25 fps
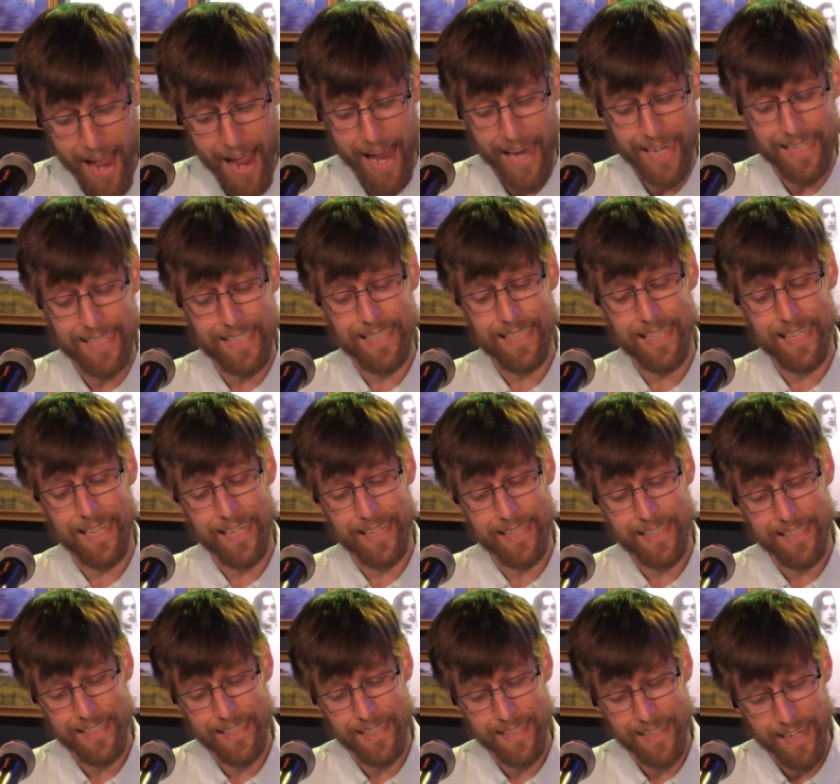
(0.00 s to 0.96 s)
I
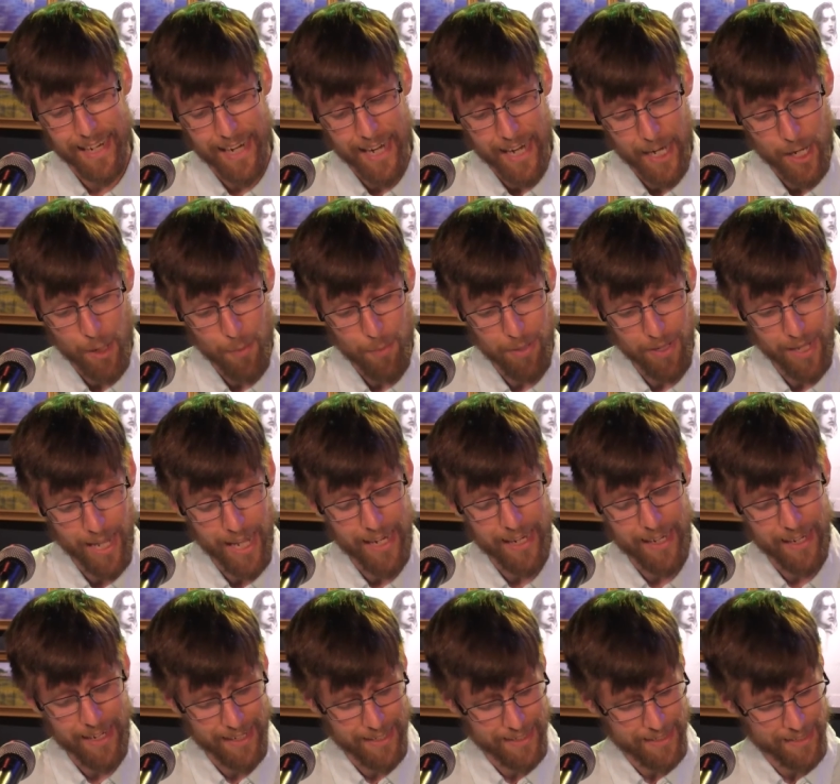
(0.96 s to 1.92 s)
sit in a
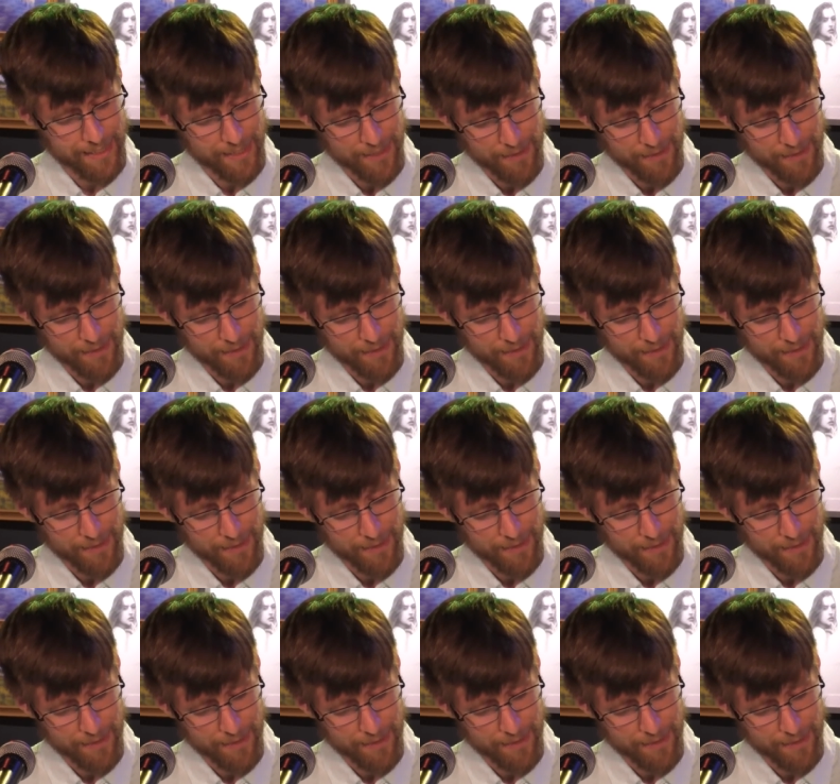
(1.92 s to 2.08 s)
blanket